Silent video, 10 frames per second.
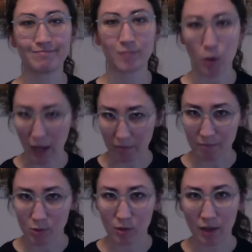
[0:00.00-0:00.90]
Okay,
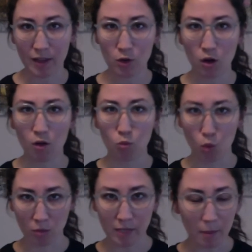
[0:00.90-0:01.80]
so now that you're all
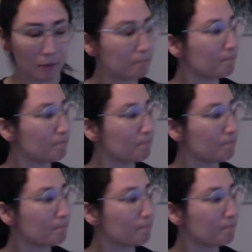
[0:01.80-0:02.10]
warmed up,